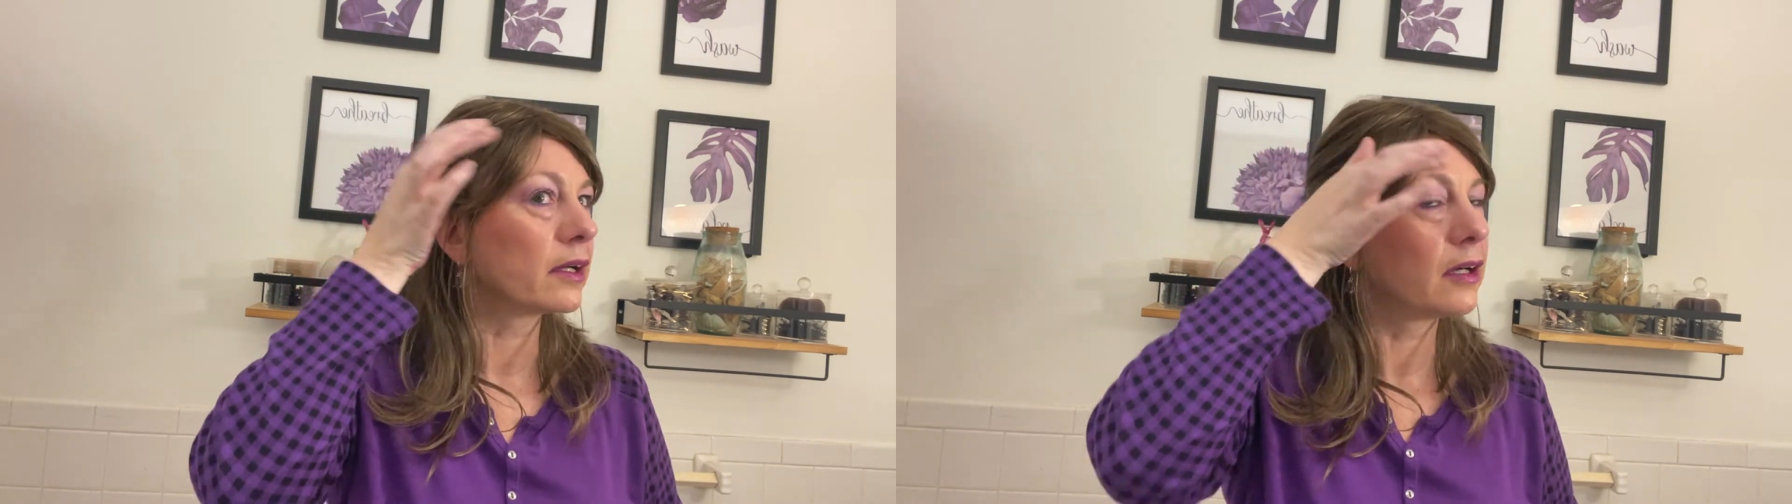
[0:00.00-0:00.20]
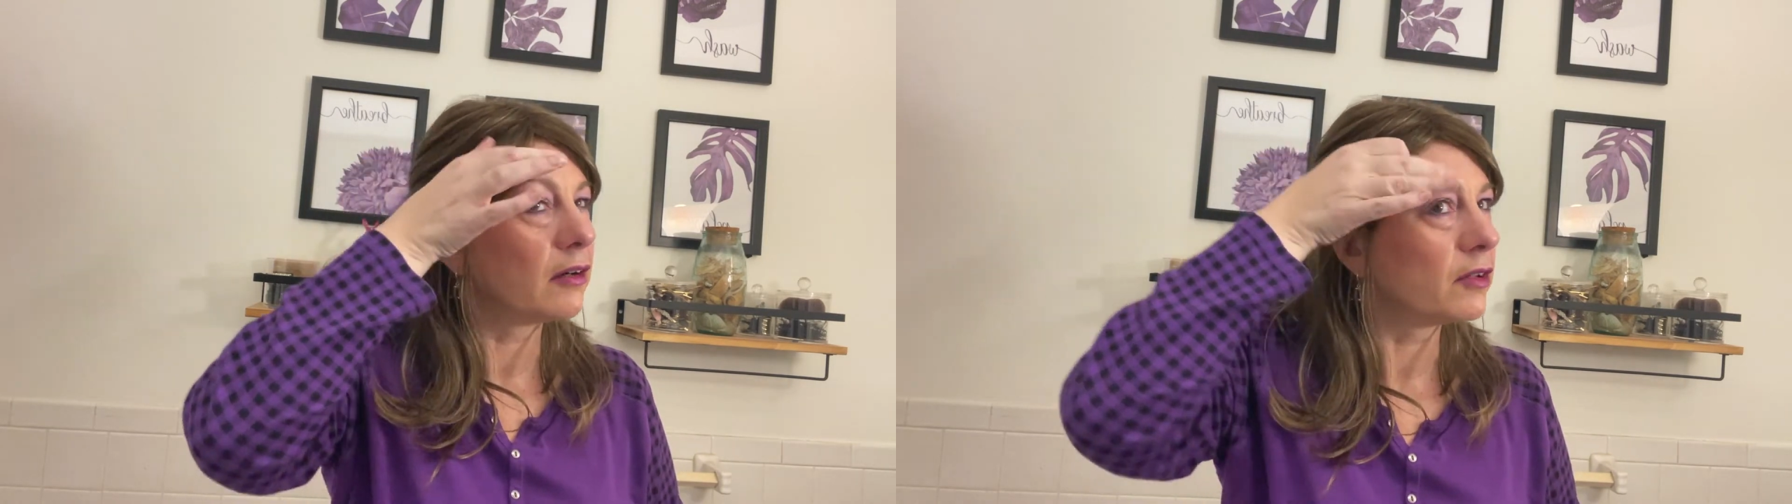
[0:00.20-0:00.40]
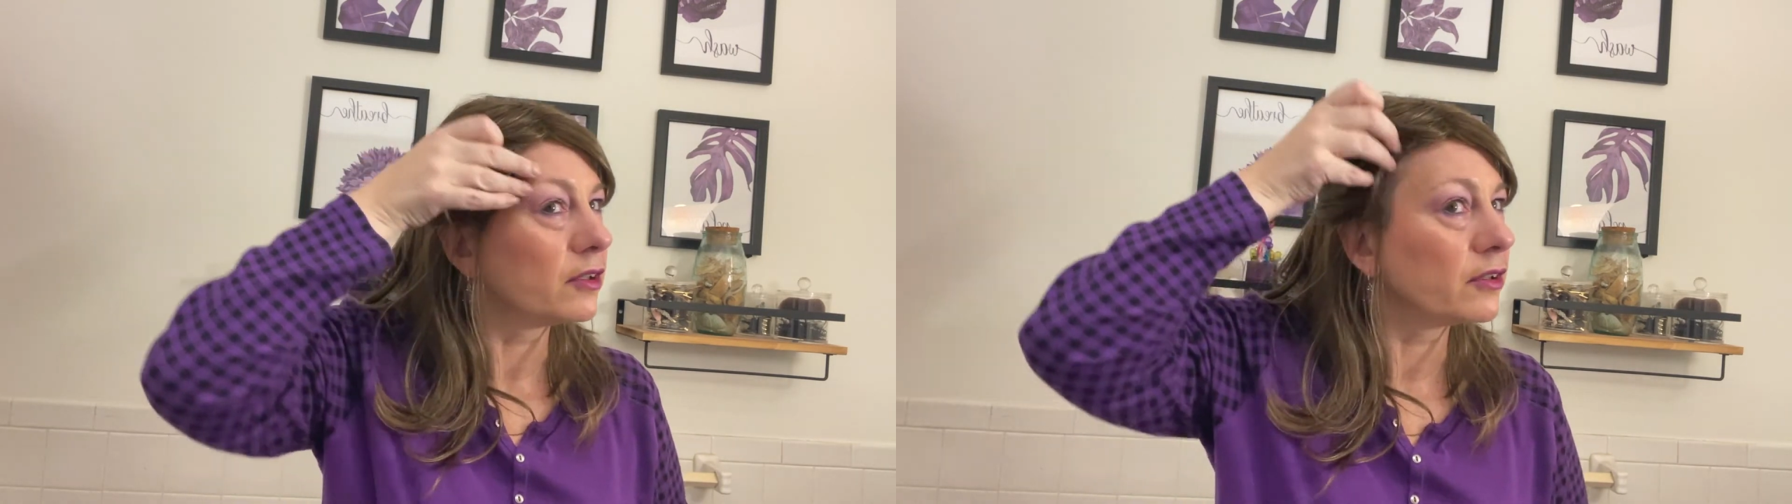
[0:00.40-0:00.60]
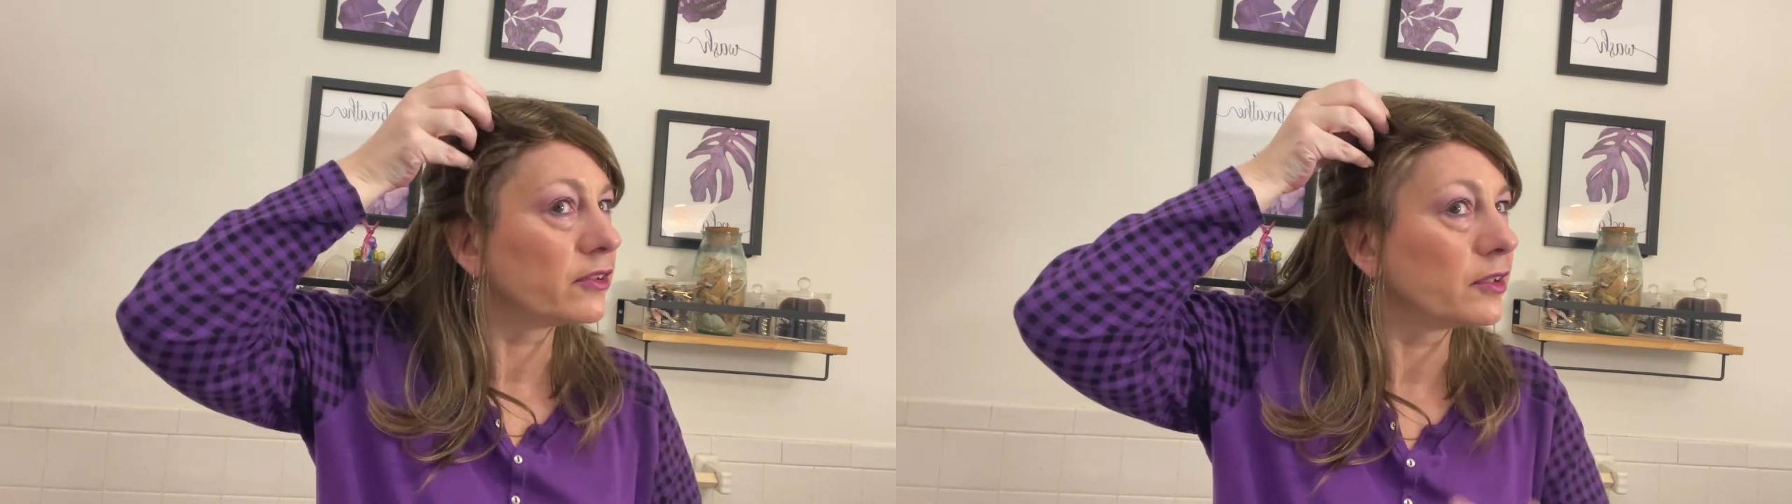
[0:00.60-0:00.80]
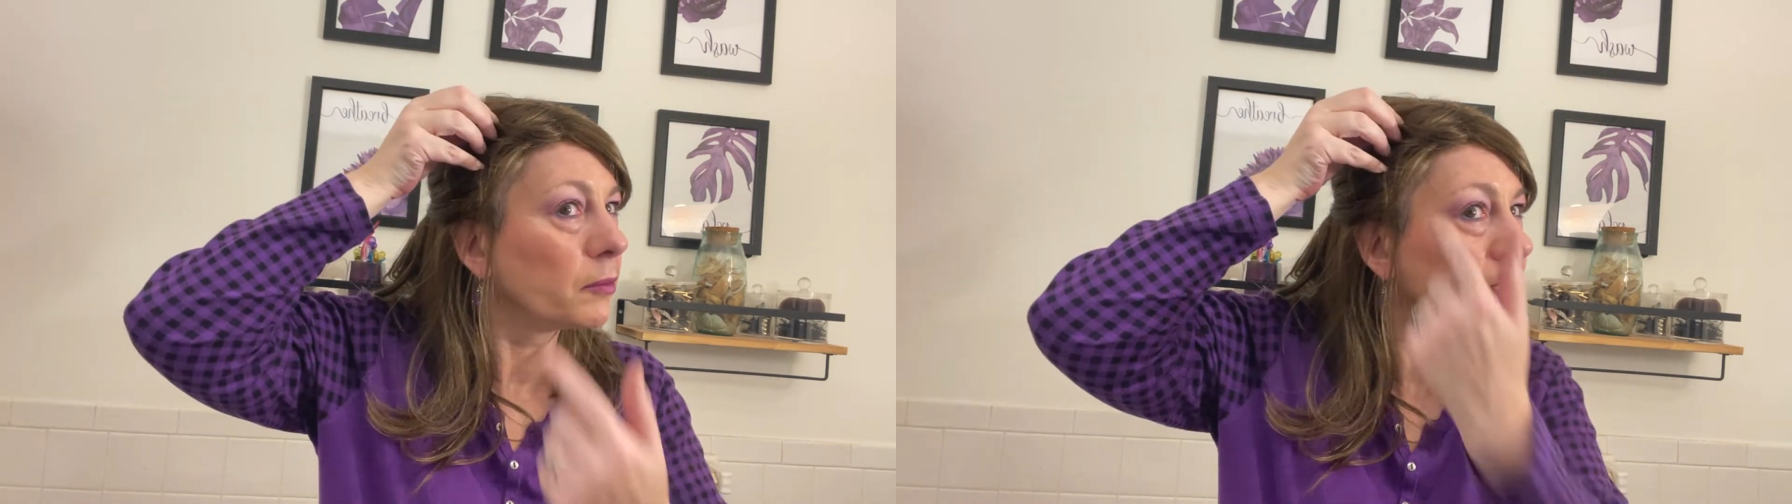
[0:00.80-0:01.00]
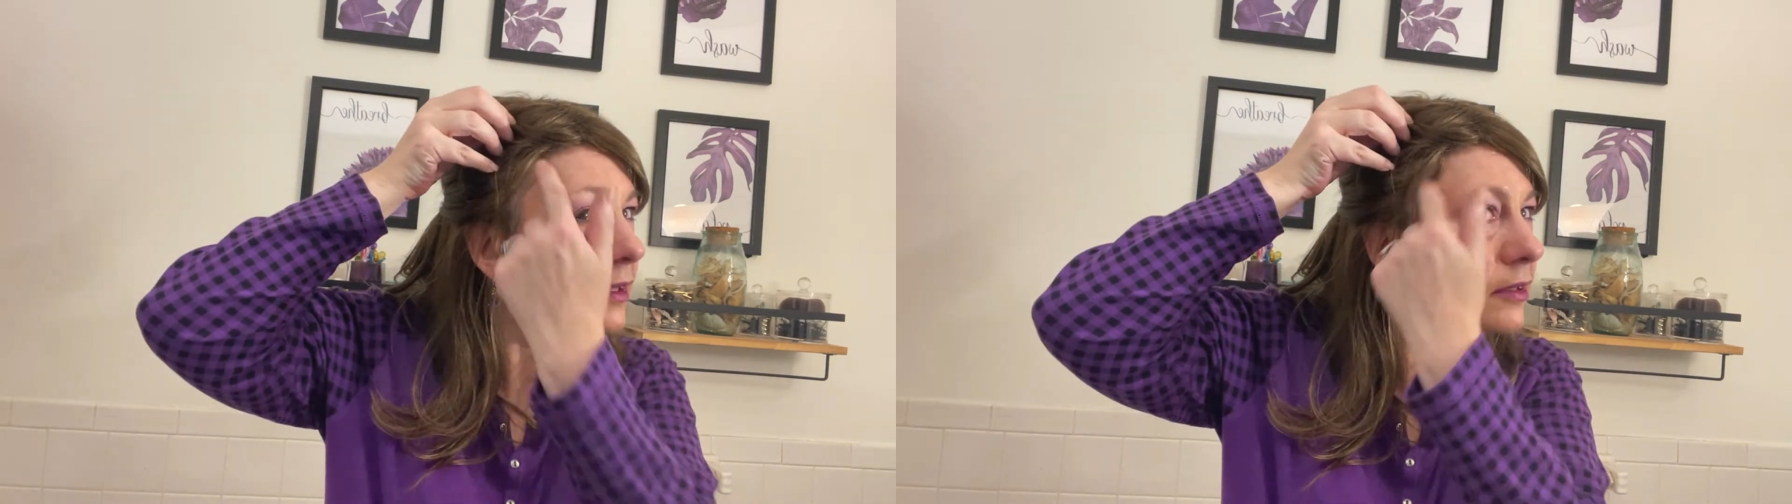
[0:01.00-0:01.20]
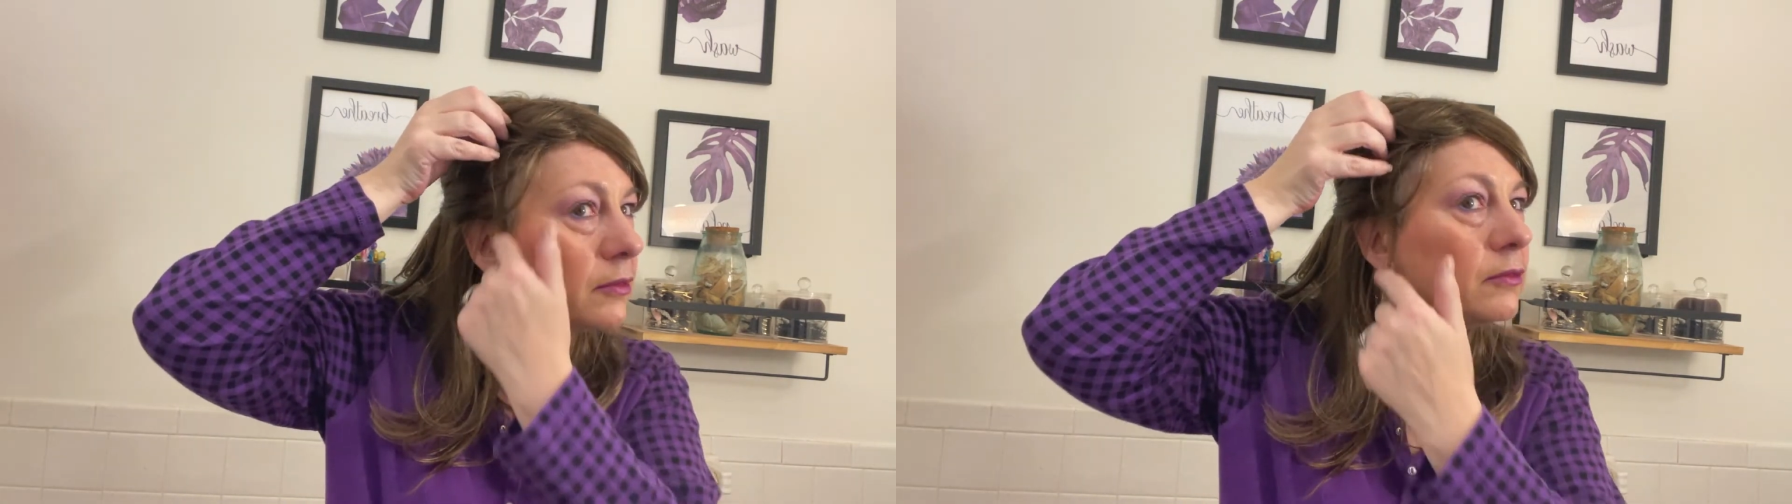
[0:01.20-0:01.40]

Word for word: a cover. You see my,